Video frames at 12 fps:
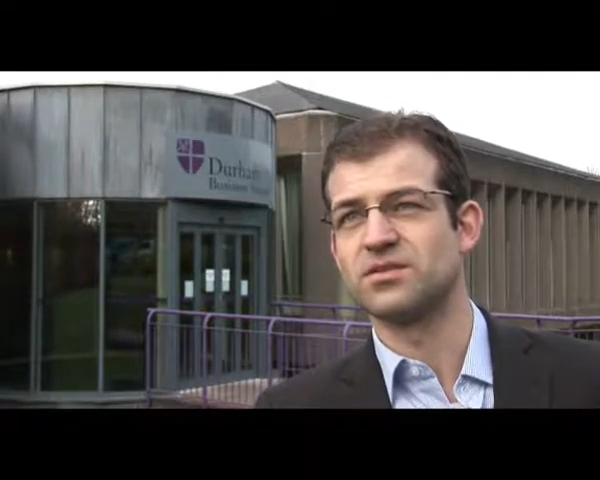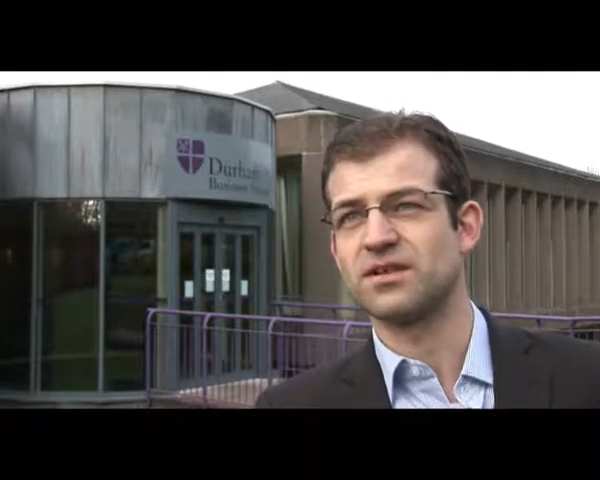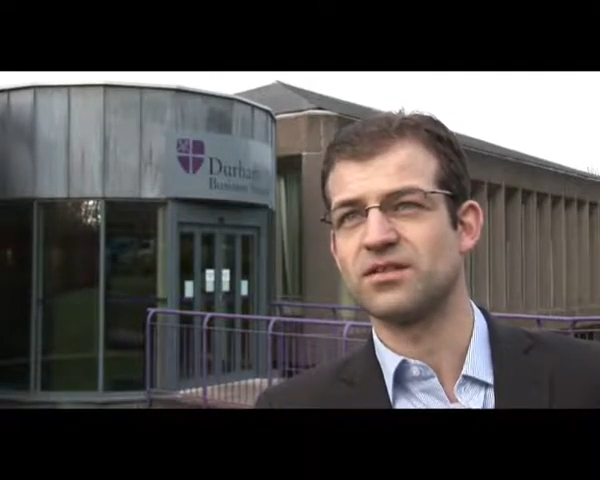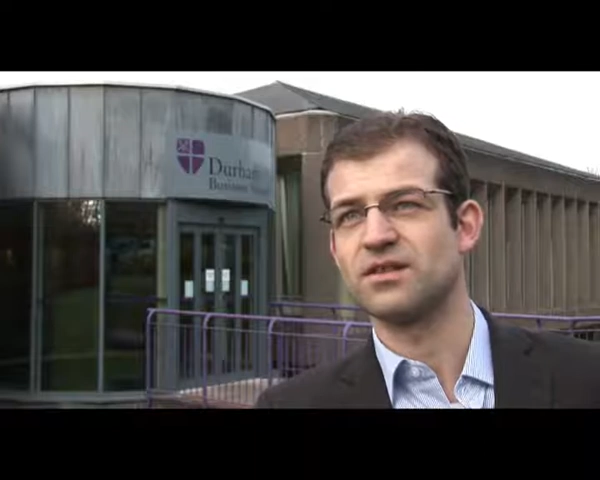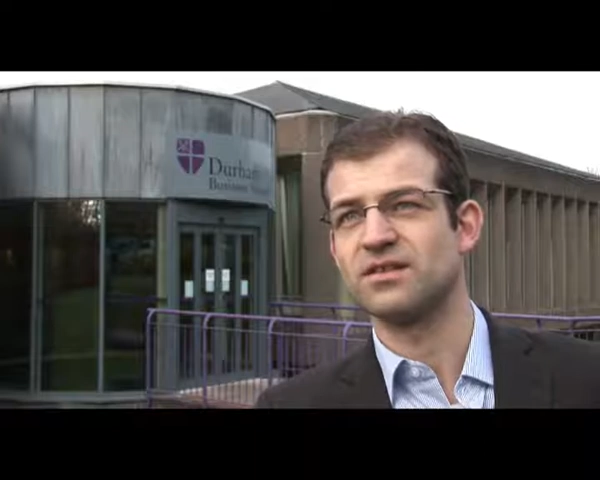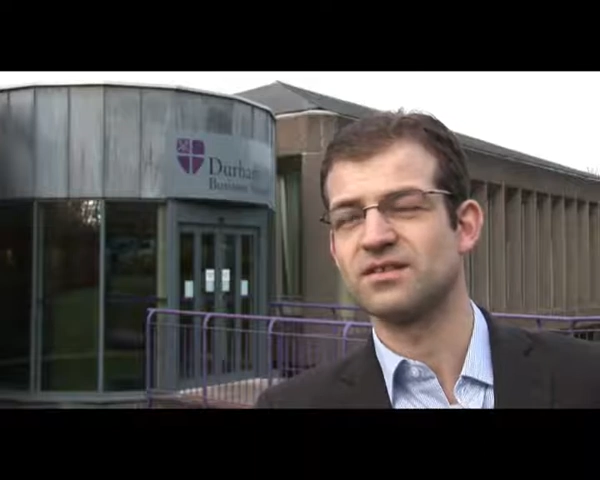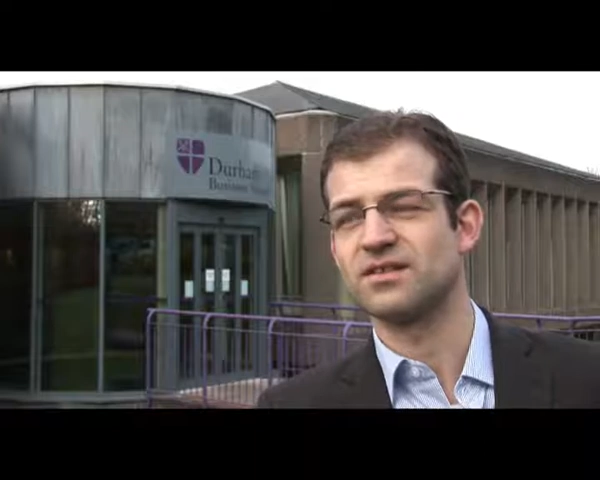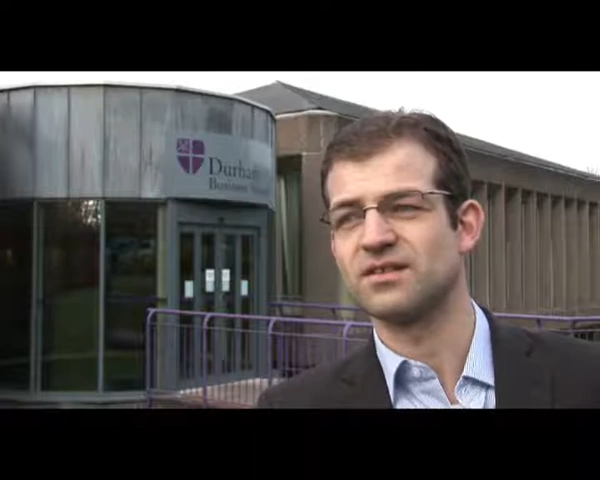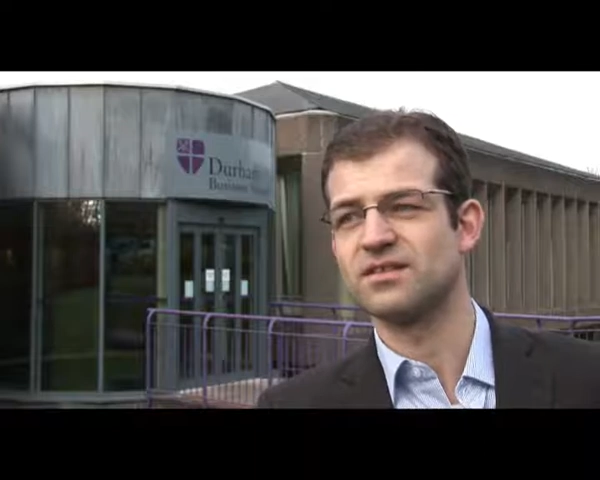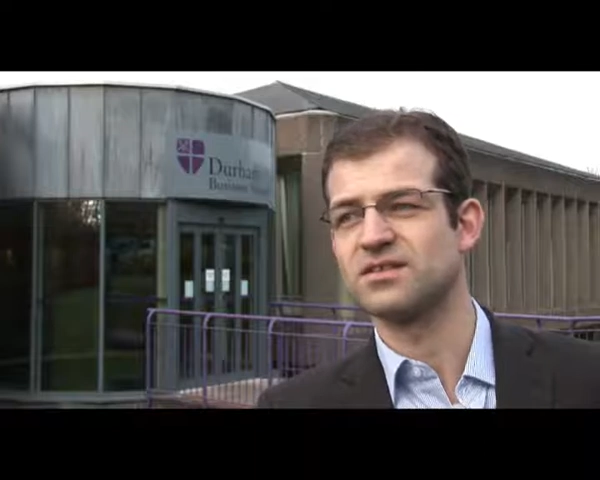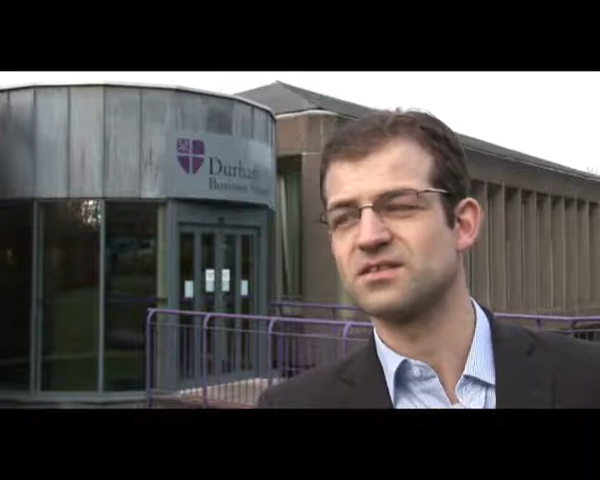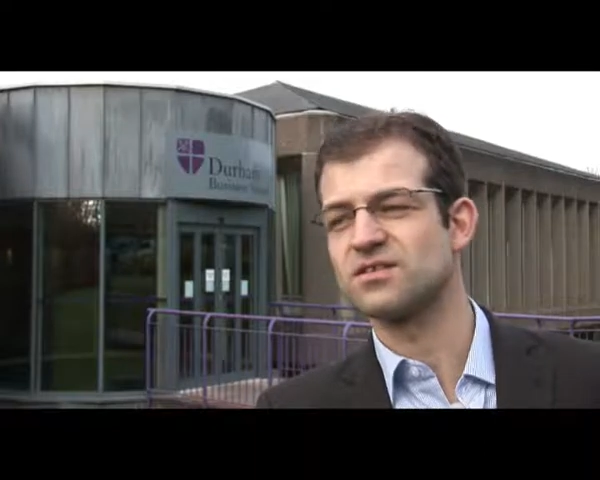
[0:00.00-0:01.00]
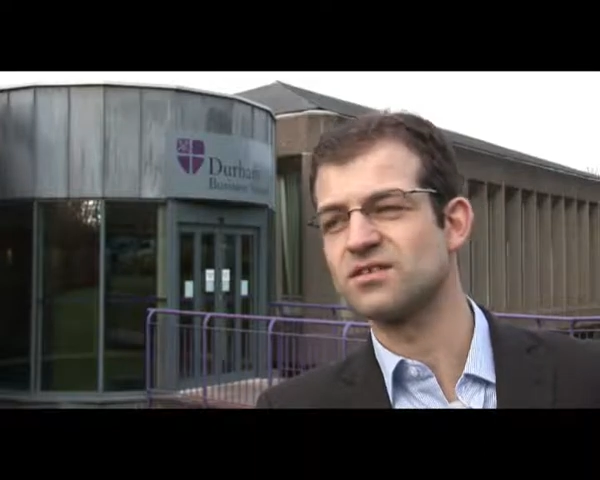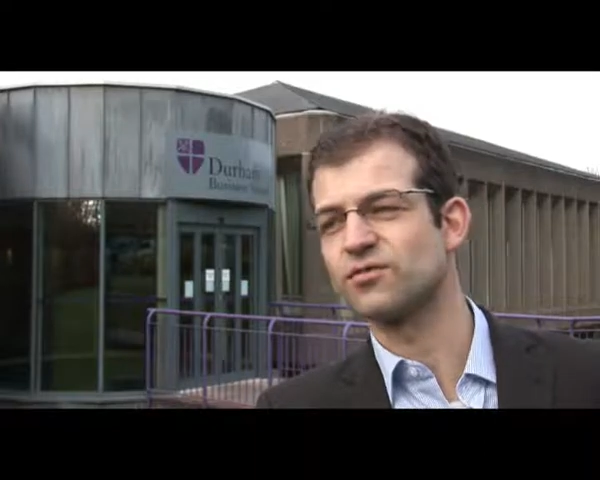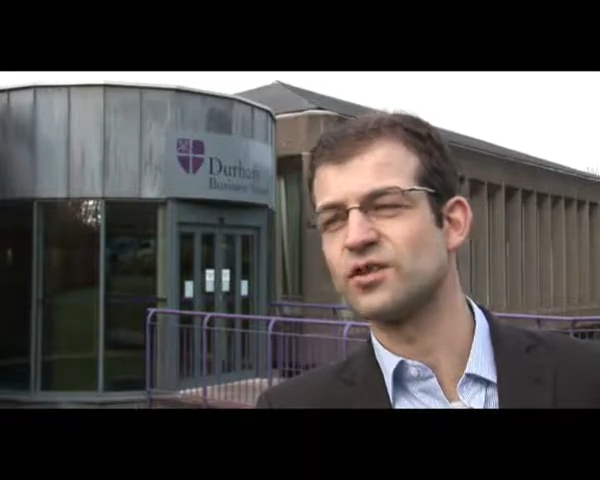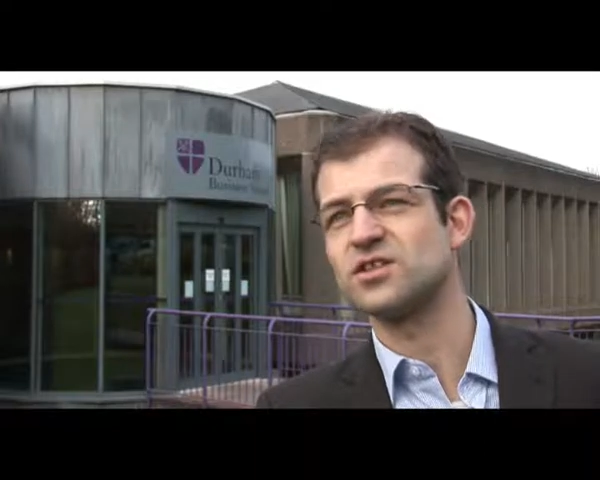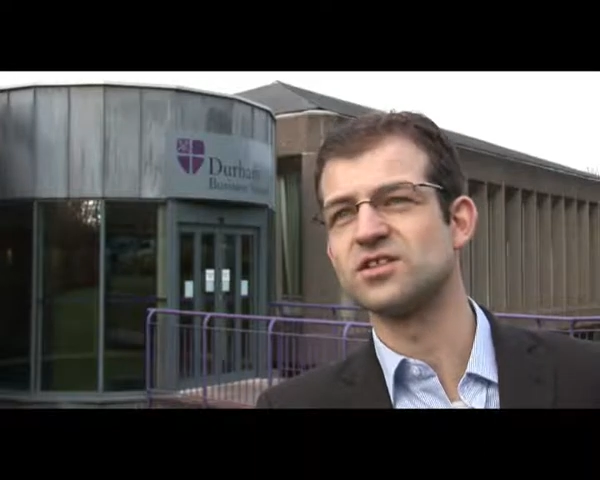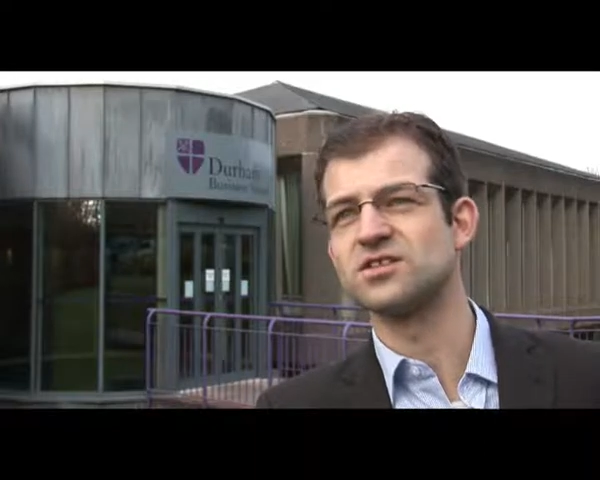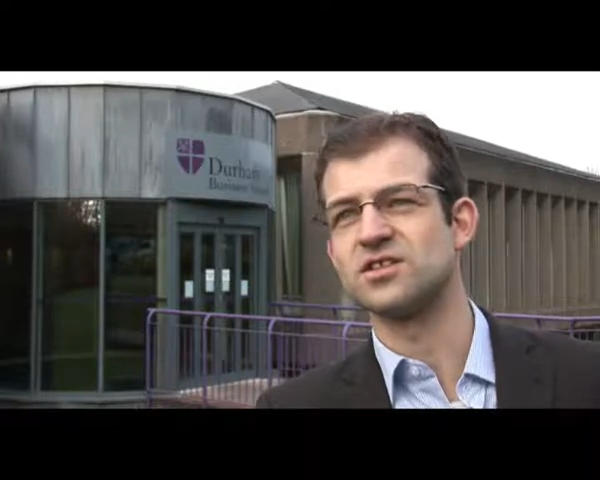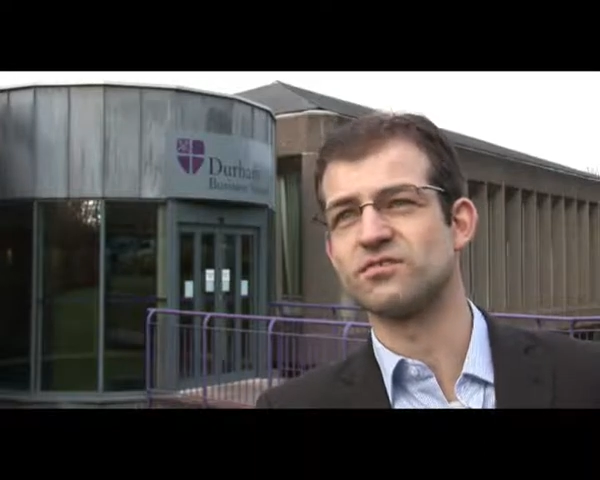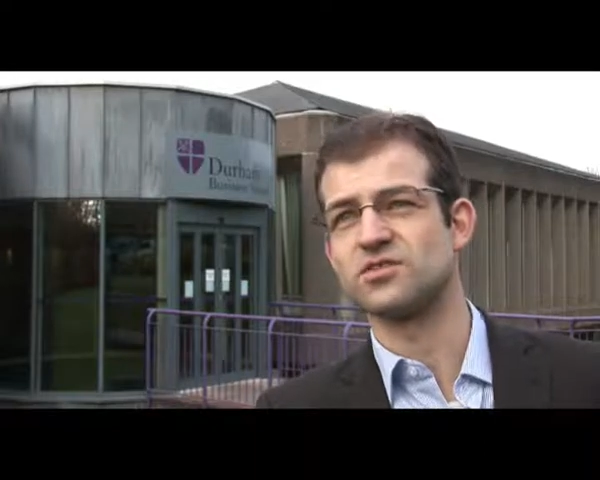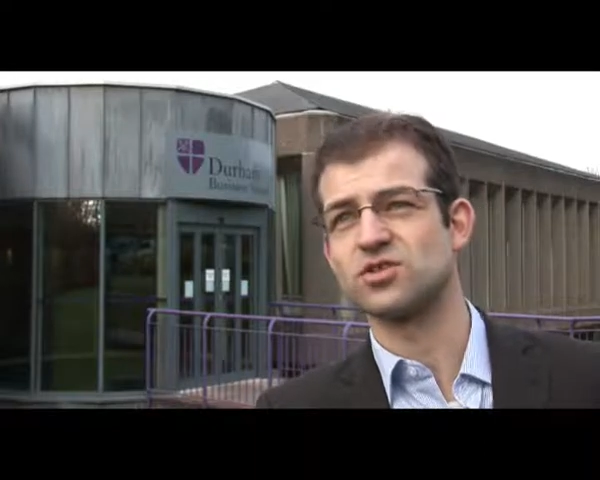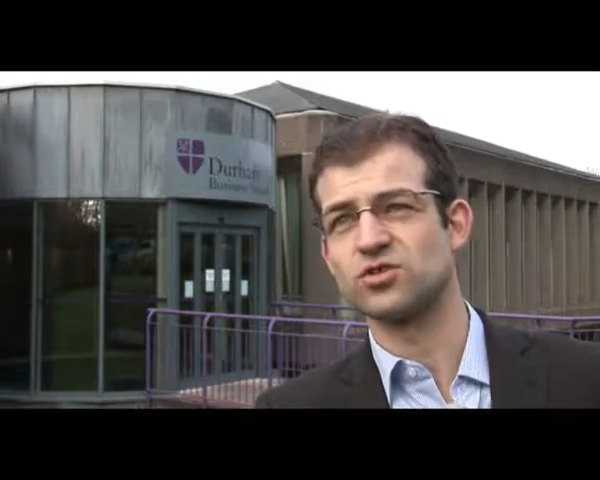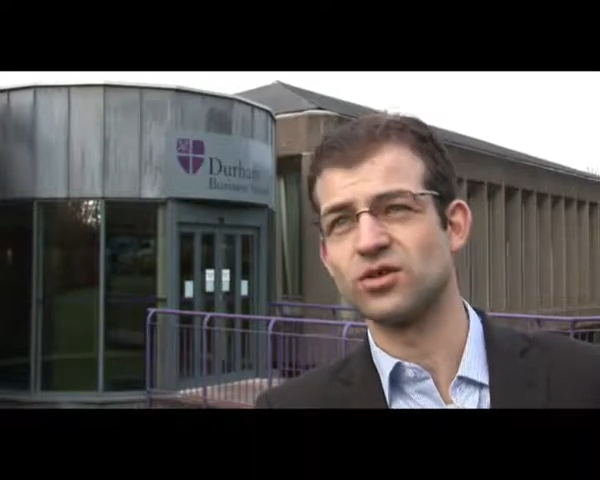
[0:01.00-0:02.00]
I think this friction is even
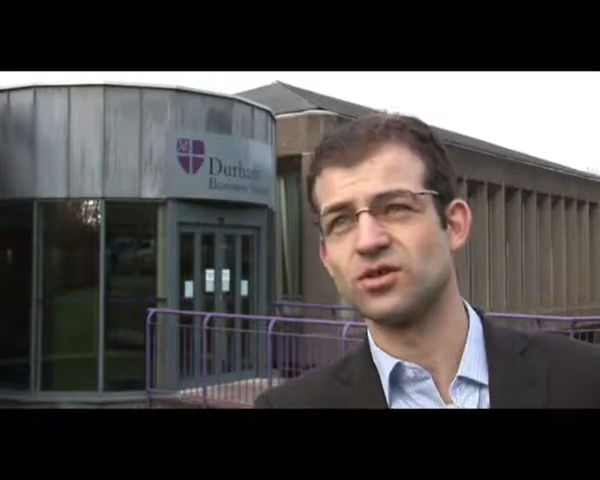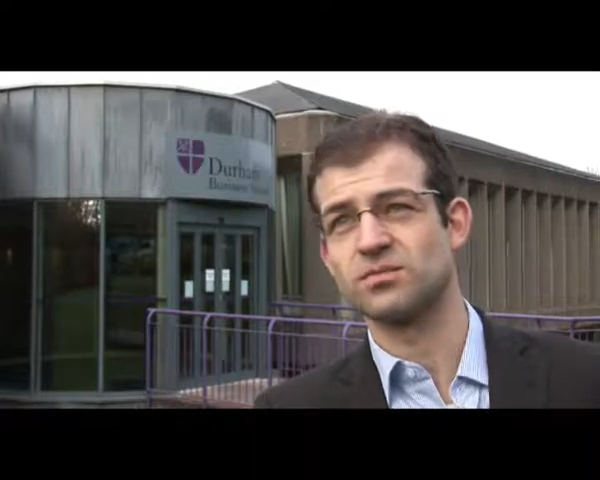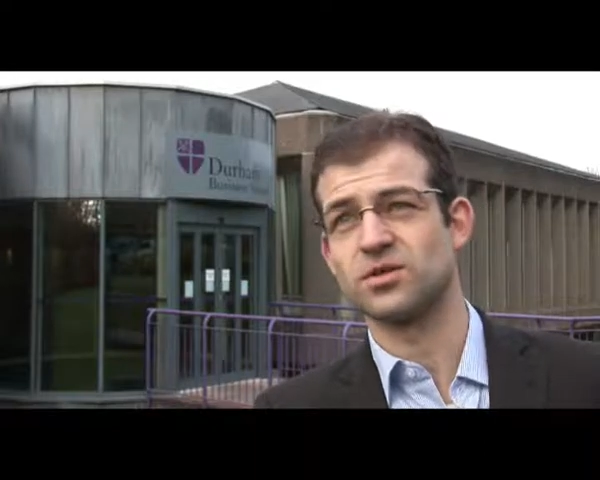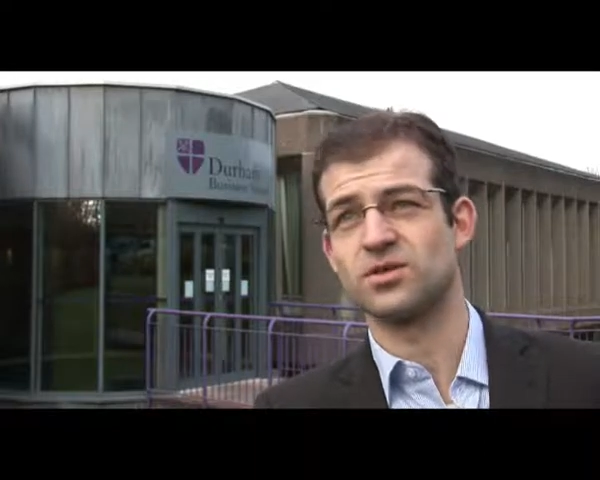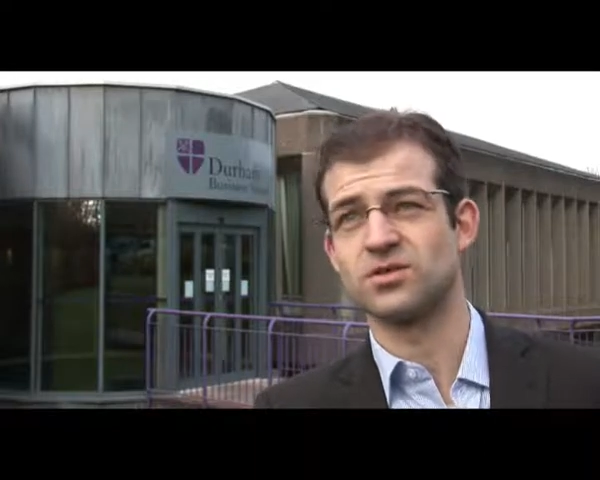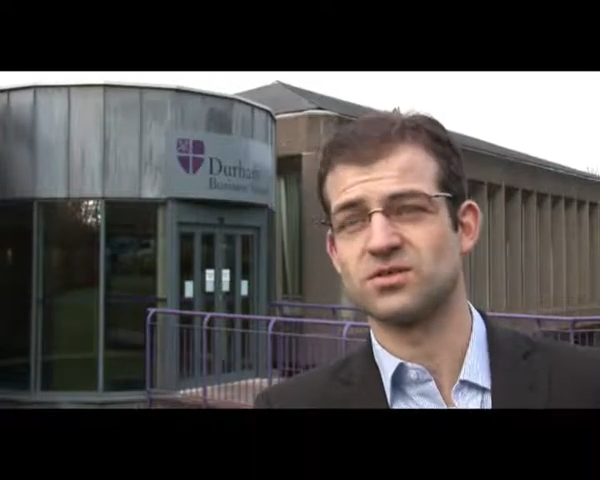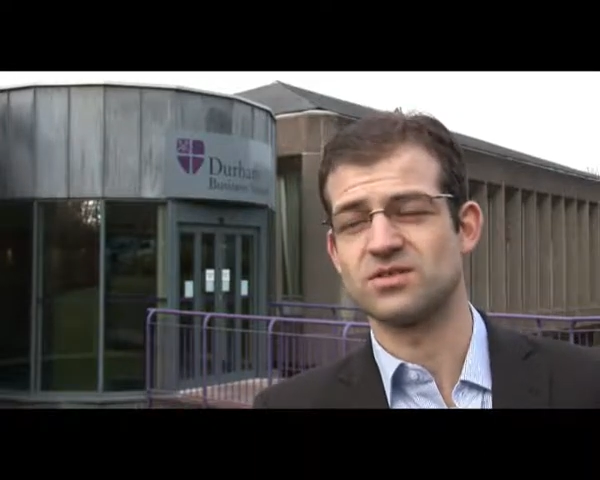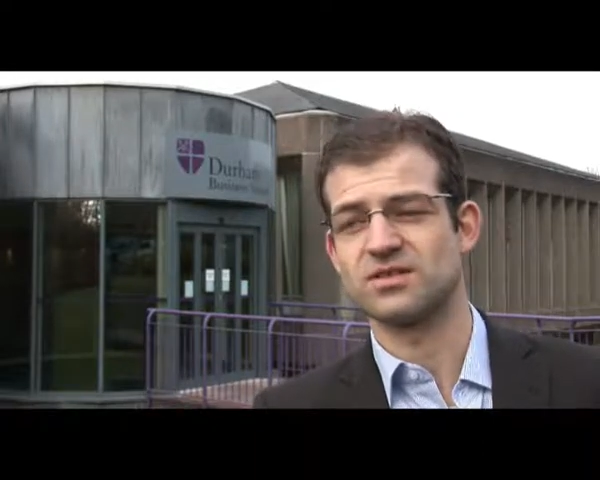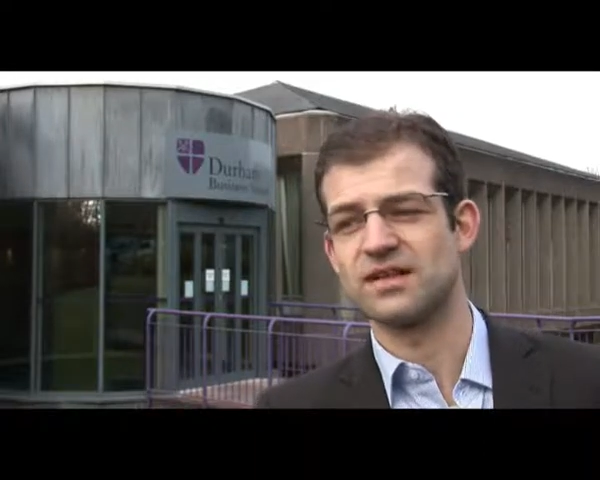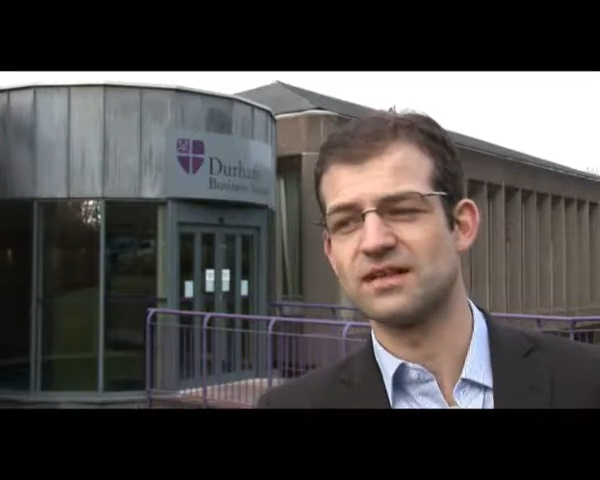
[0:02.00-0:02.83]
stronger because